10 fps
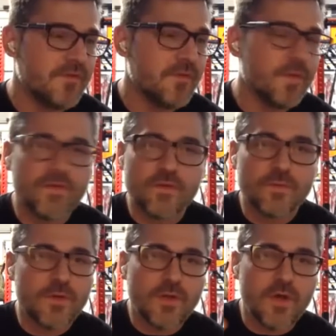So it took
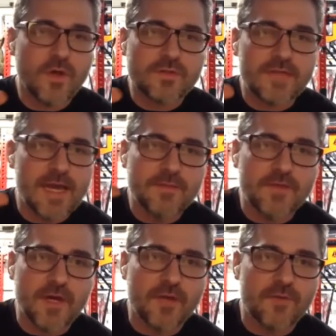a long time
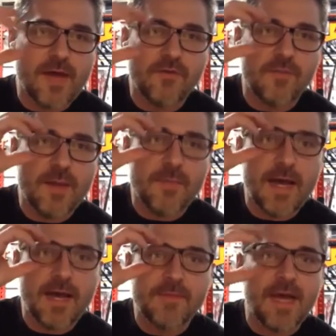to unravel my
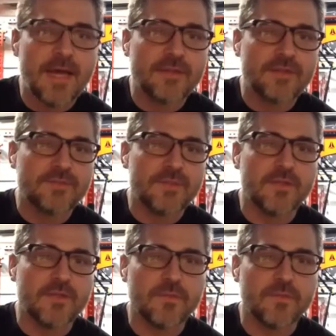mind behind just being a